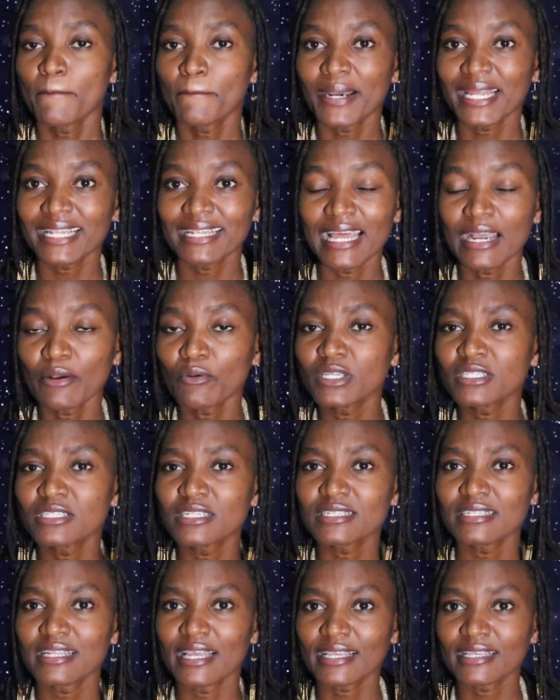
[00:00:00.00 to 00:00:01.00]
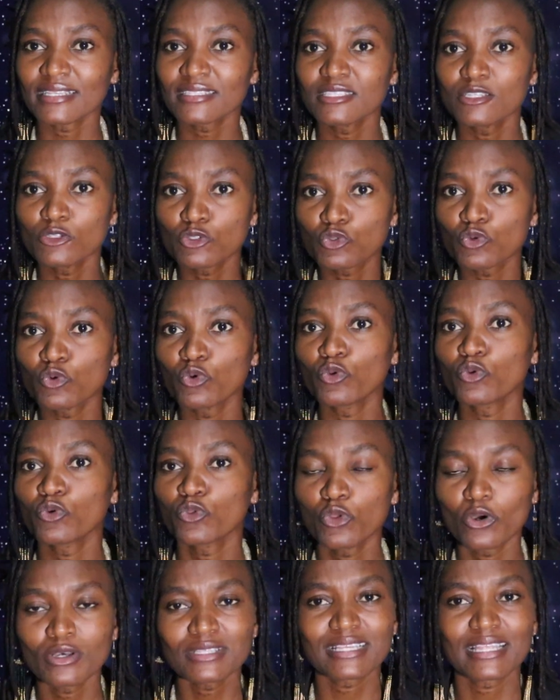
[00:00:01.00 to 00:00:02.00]
But languages like
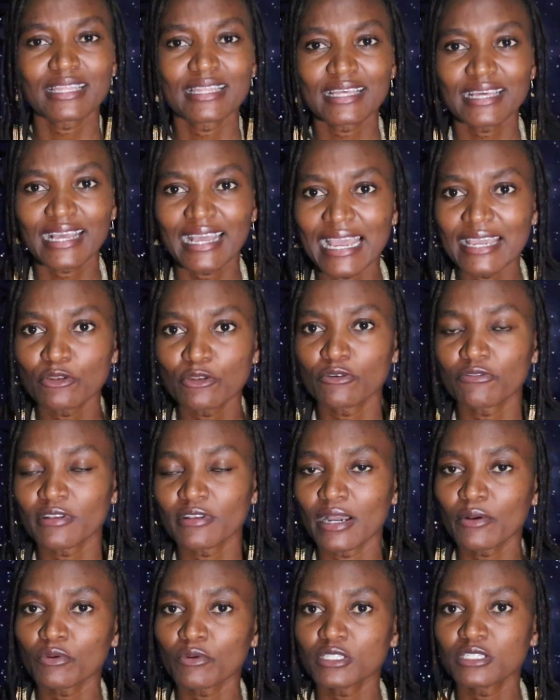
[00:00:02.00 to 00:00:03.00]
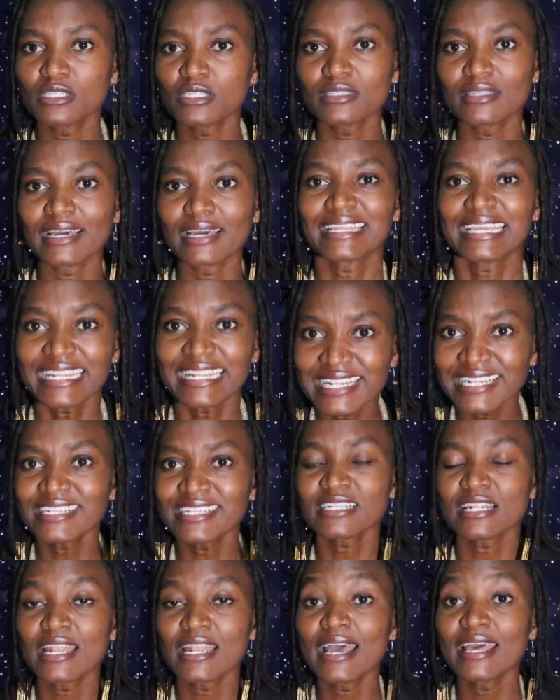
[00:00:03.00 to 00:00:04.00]
isiZulu, those are the kind of languages that at
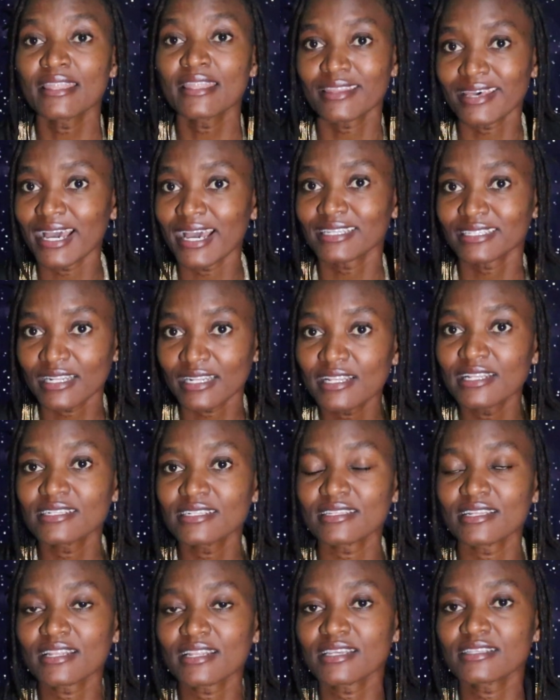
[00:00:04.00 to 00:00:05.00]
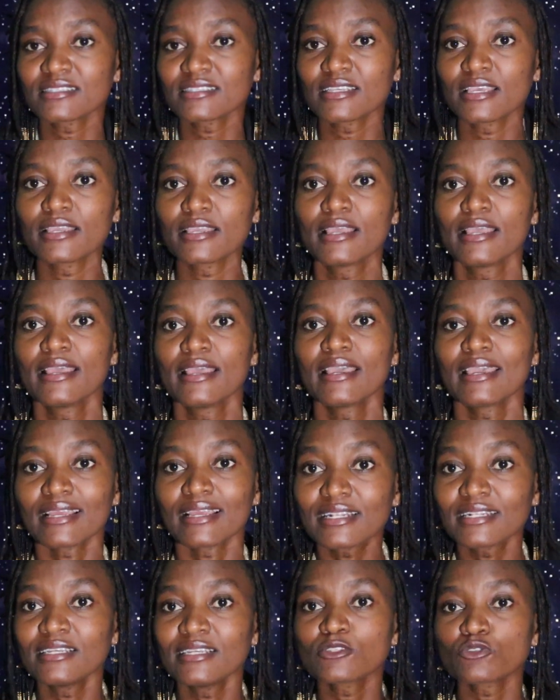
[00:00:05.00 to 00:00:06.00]
least learn that. At least let us say,
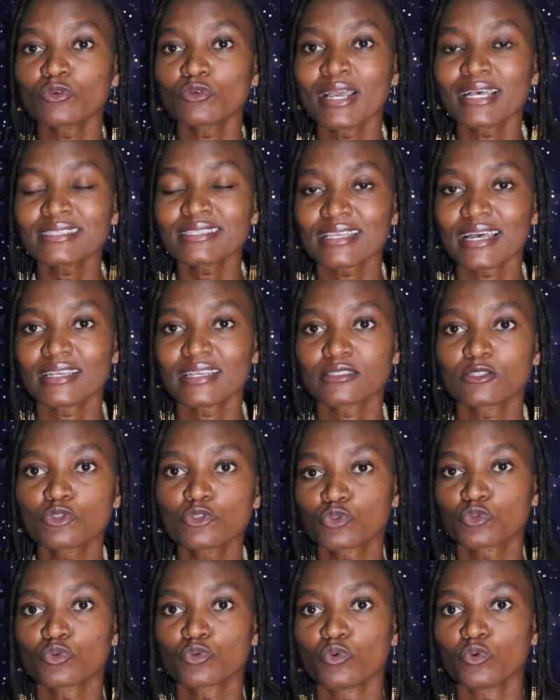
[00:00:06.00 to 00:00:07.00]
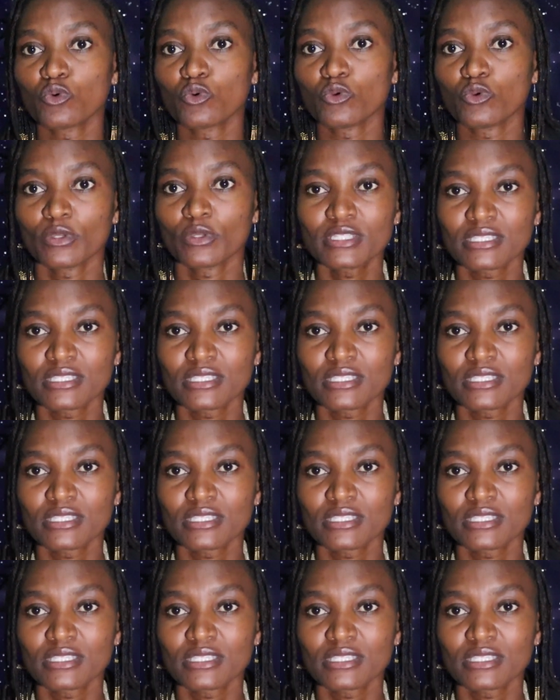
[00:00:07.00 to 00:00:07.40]
at least we are Zulu.